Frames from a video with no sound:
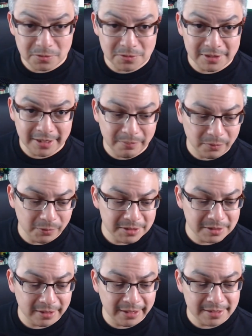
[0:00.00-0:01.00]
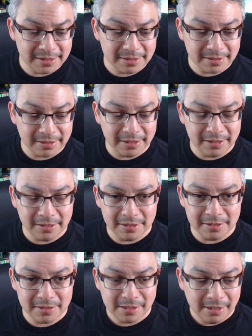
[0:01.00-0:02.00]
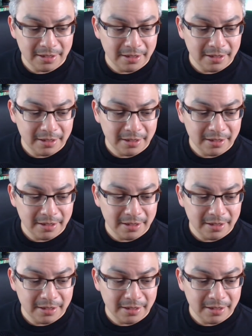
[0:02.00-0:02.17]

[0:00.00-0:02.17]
who's 10 points less, is